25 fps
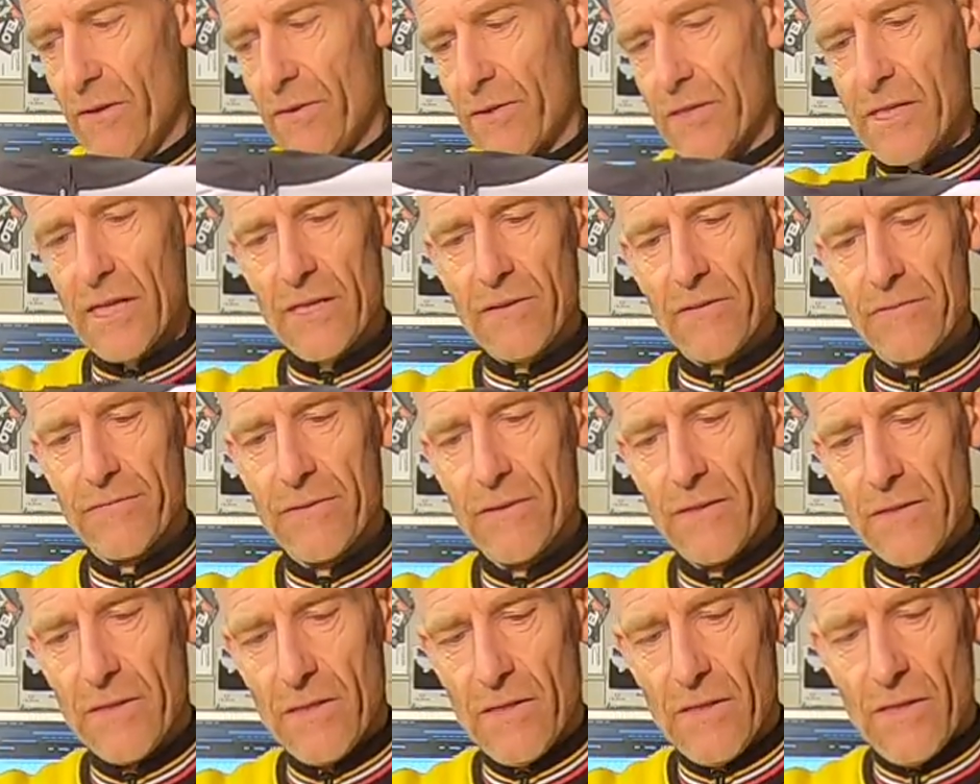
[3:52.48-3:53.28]
the kind
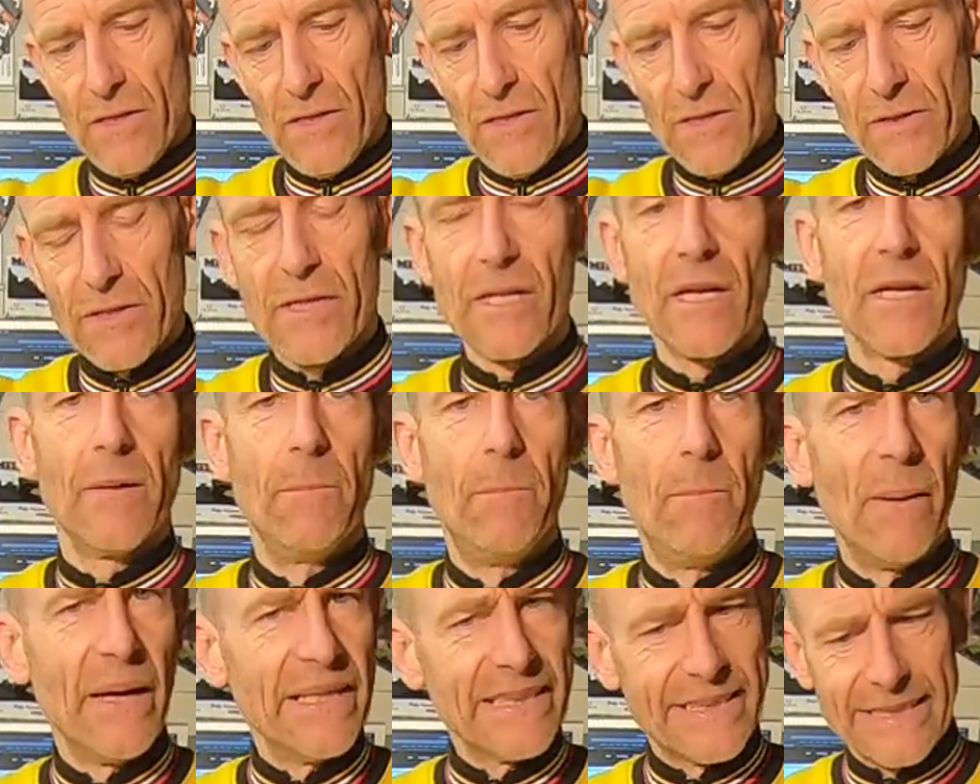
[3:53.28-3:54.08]
of
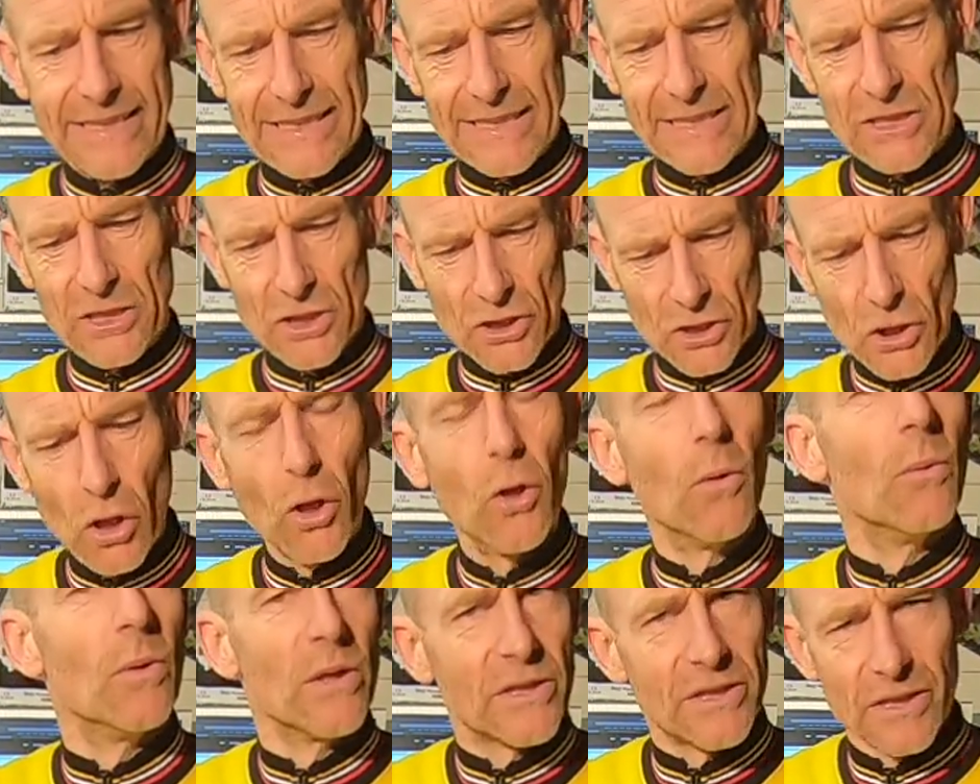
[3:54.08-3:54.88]
basic
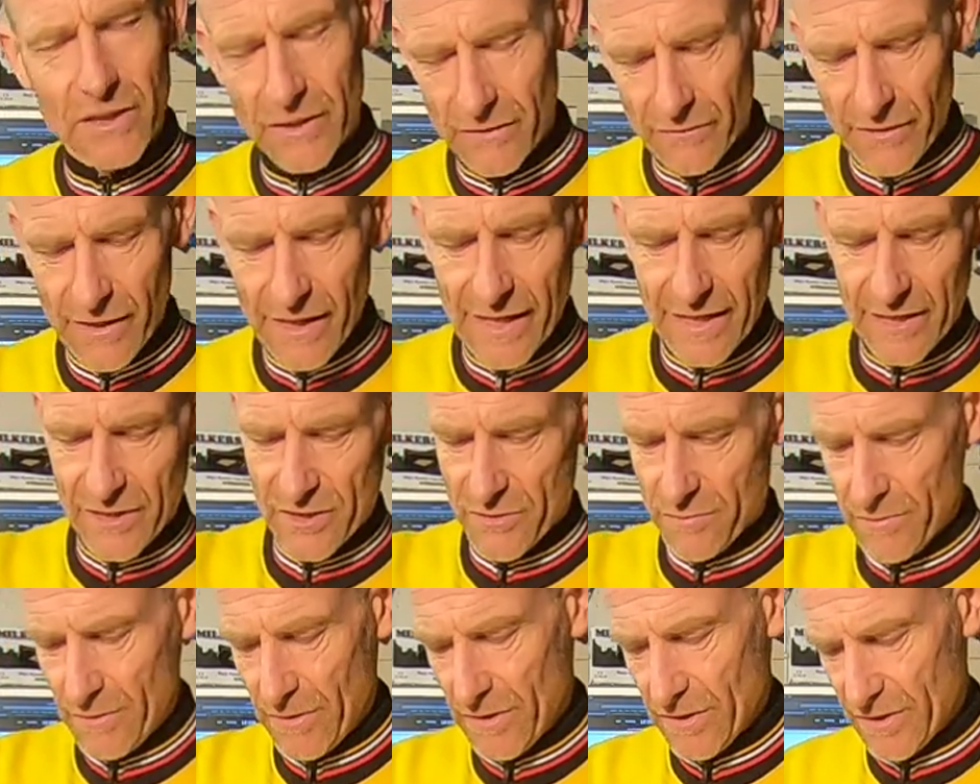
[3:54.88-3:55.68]
stalwart of the
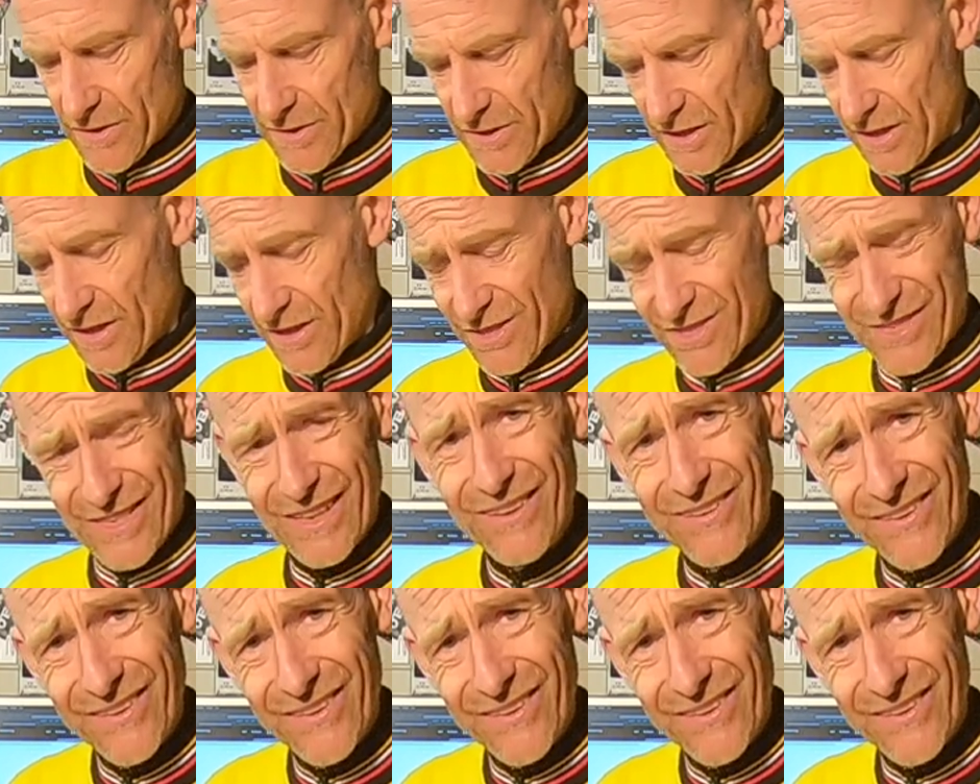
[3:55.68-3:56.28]
range, but still